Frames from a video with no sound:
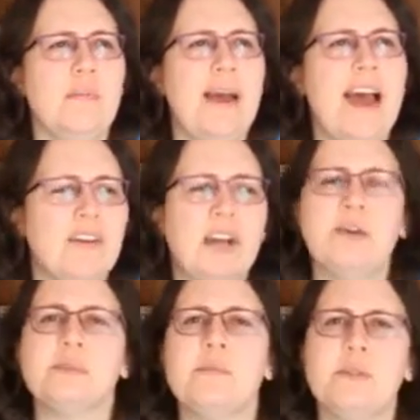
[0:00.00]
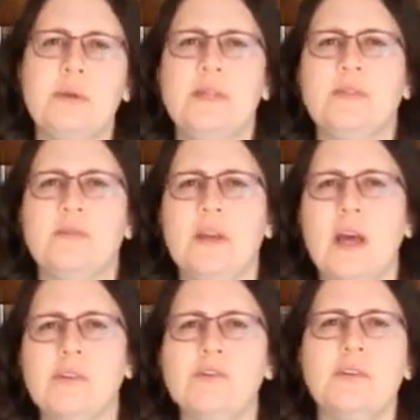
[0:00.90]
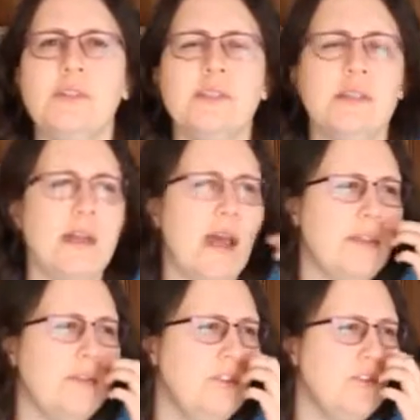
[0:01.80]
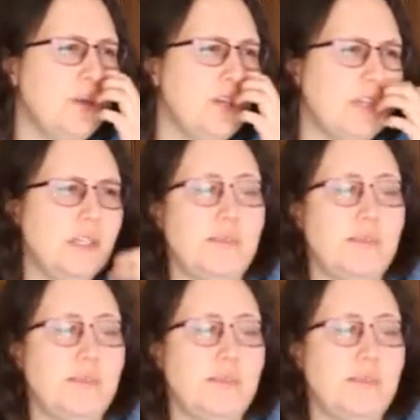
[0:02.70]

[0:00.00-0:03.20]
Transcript: parallels between different countries and how they viewed witches,